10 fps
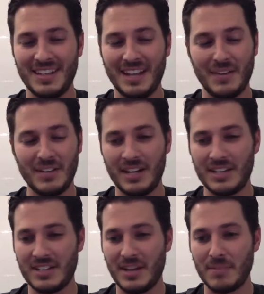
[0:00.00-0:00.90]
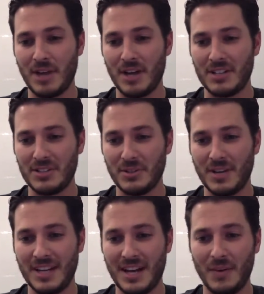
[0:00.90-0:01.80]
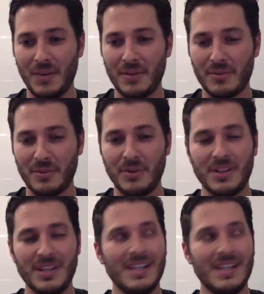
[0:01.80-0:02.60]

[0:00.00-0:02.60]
every dentist that I'm talking to right now went through.